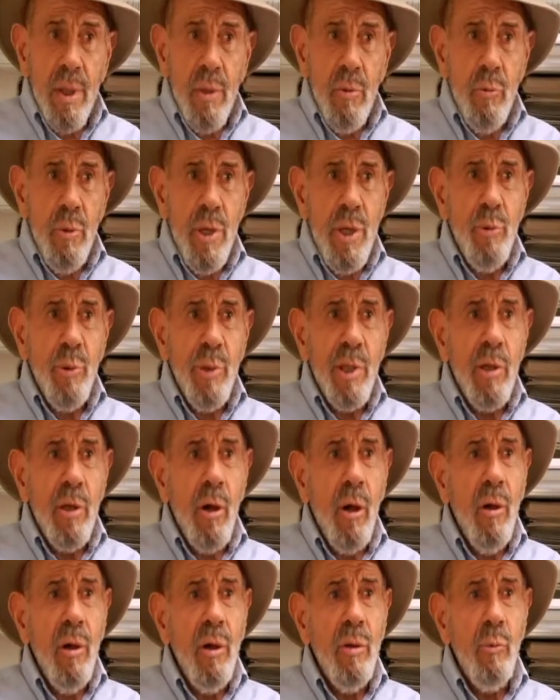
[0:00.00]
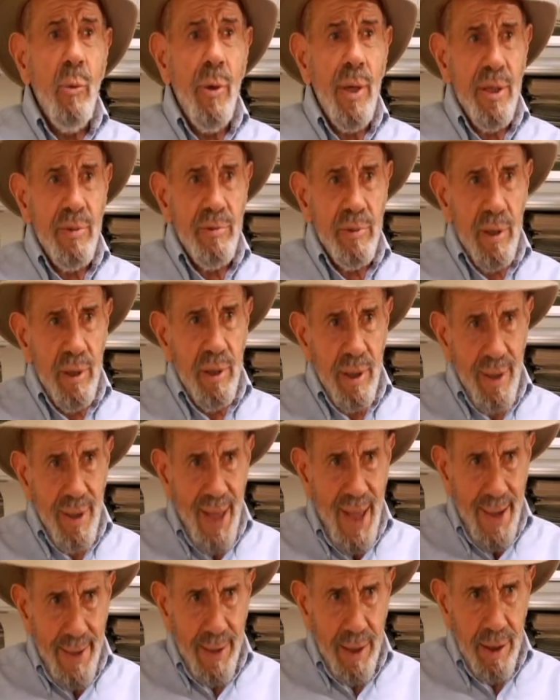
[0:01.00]
We will always
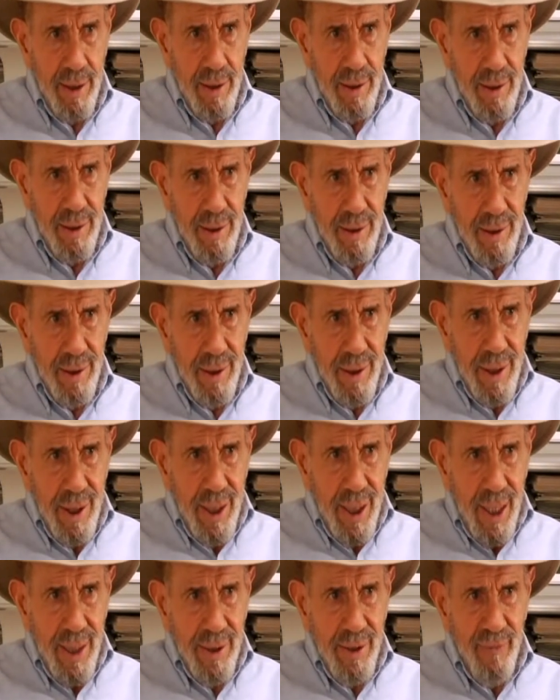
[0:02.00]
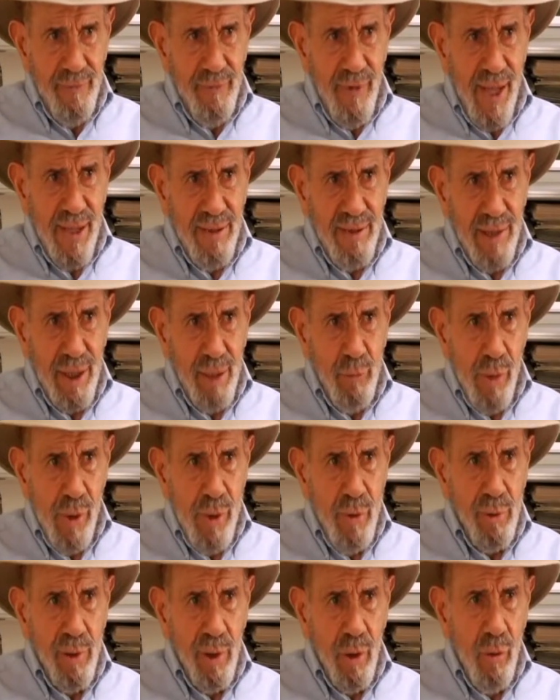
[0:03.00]
lack. And the fact that
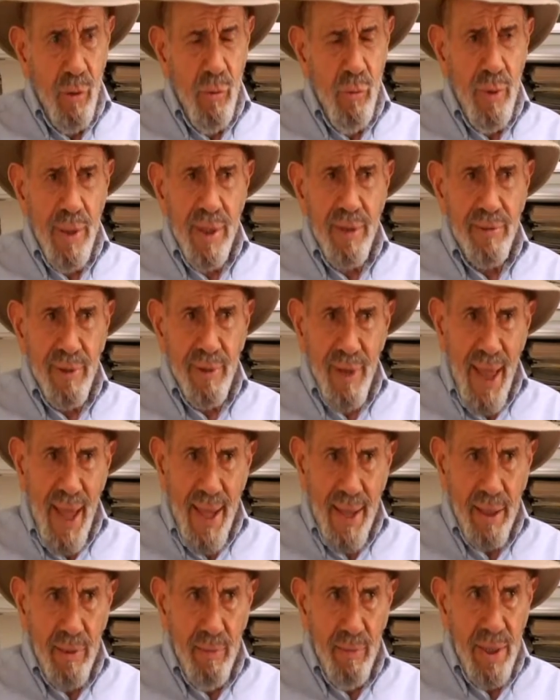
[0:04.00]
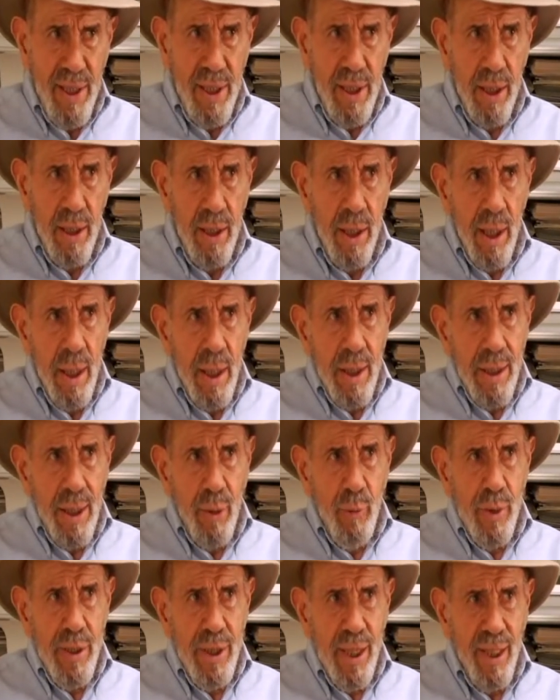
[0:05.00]
we will always lack, meaning
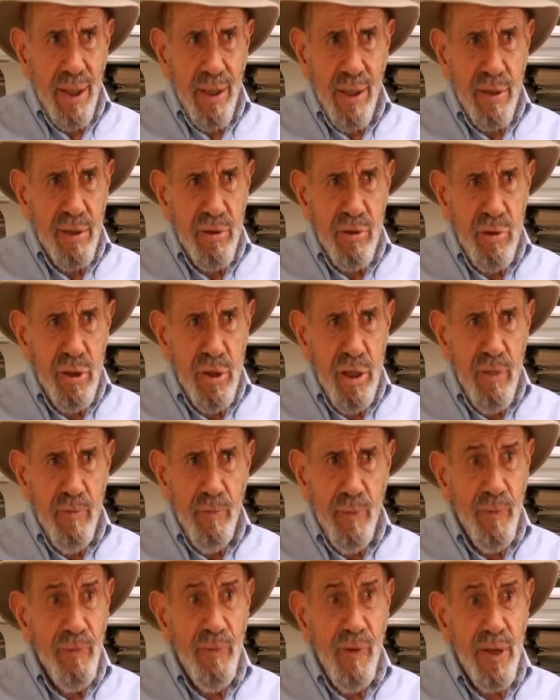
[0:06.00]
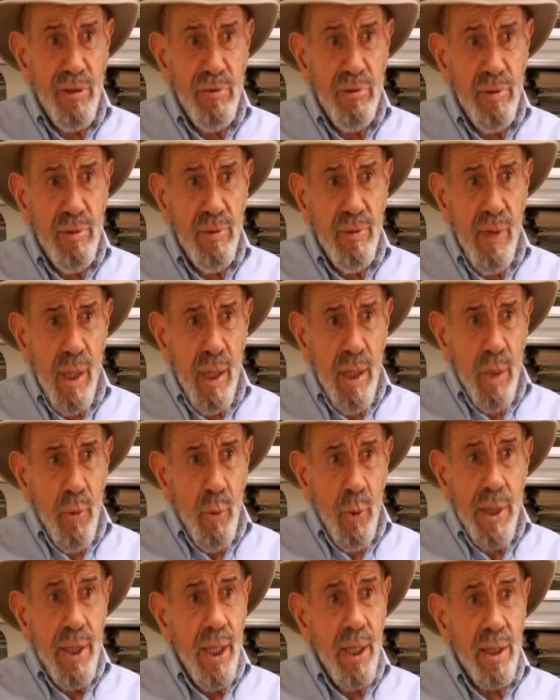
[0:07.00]
that we cannot achieve perfection,
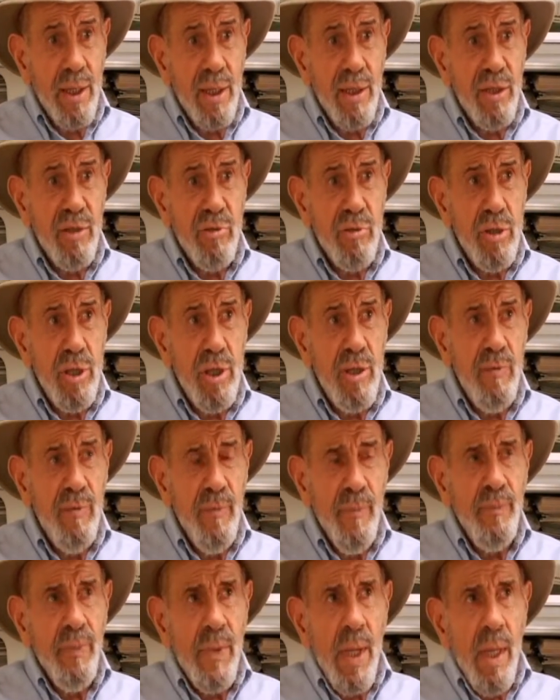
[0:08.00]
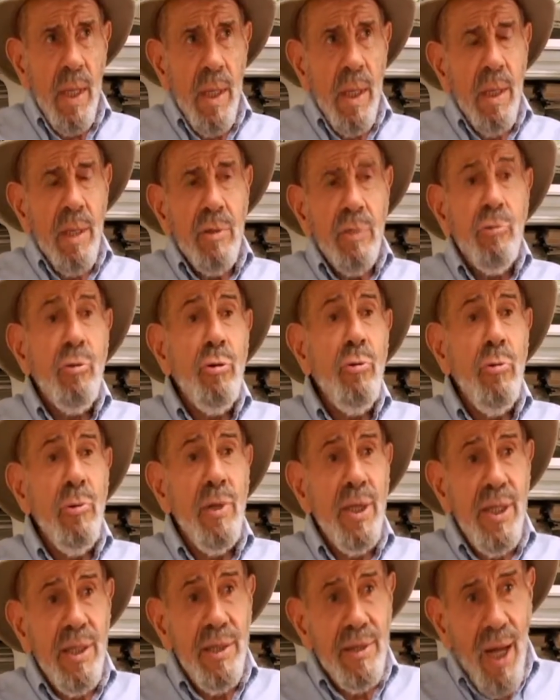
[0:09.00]
we cannot achieve
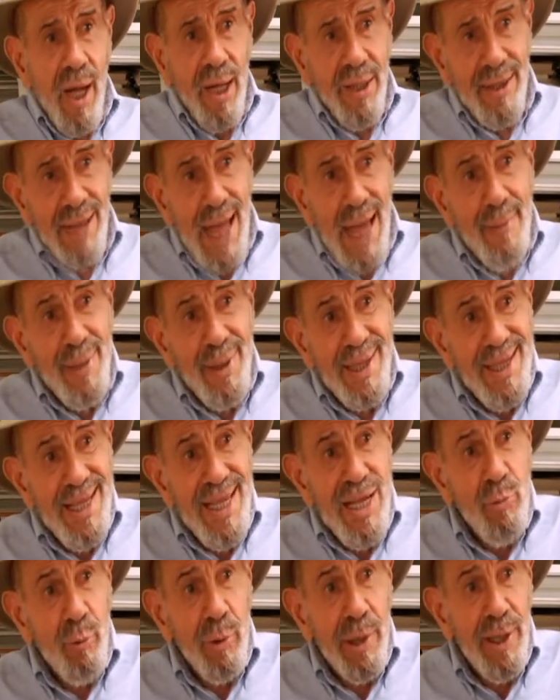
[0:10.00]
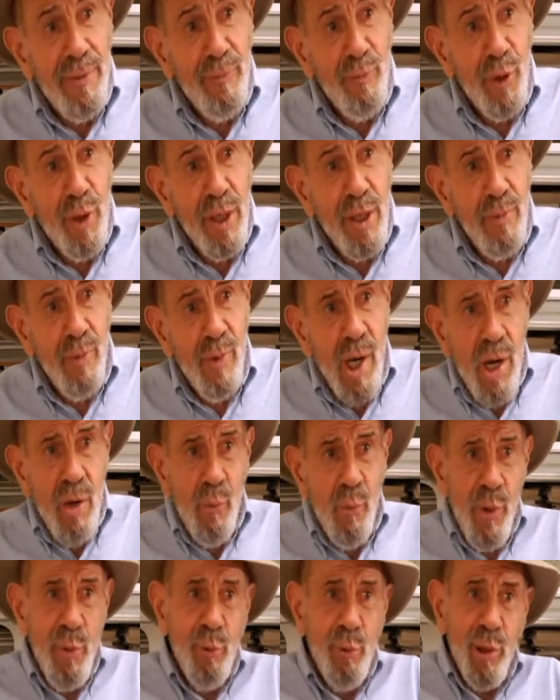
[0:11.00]
truly dynamic equilibrium,
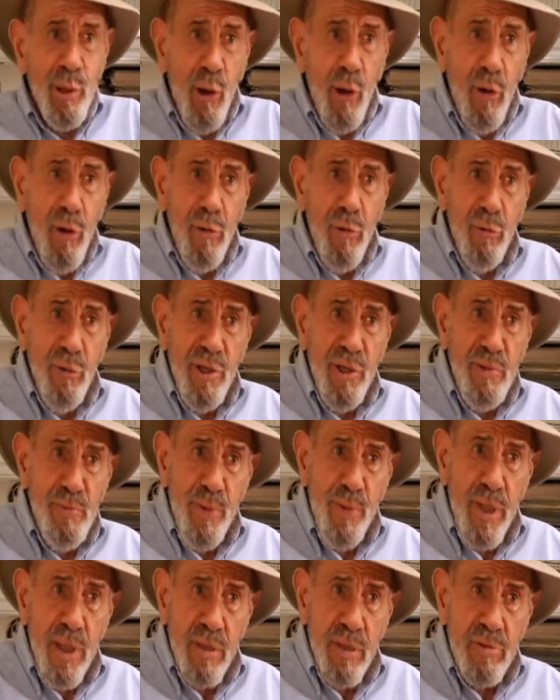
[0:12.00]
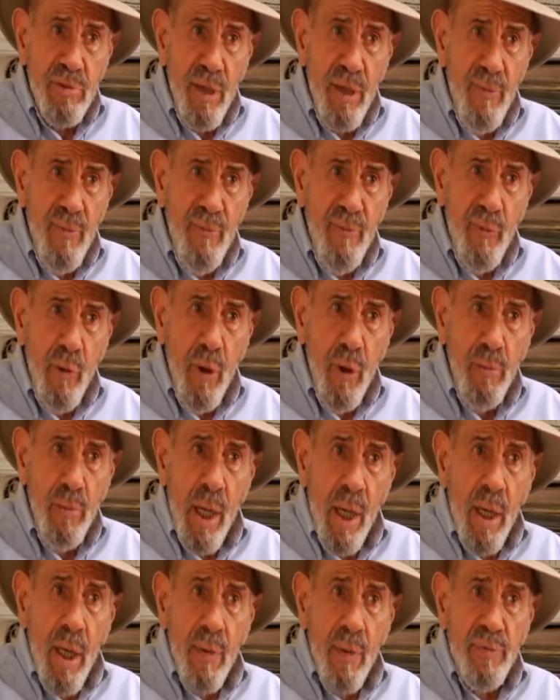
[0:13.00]
we will always be in some form
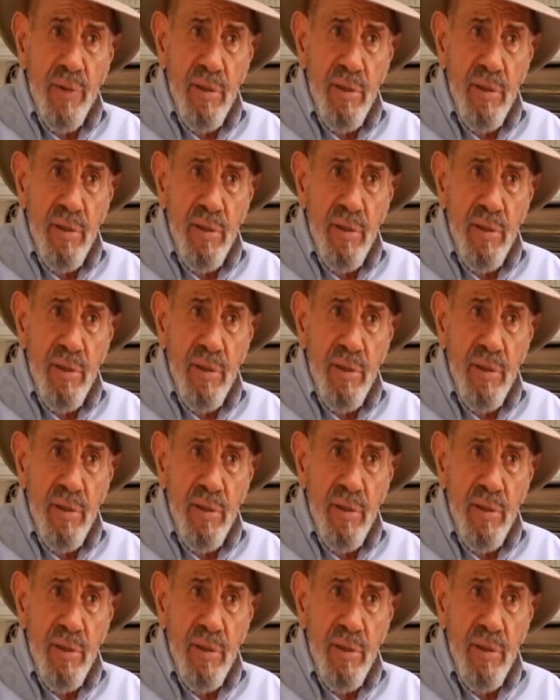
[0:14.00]
of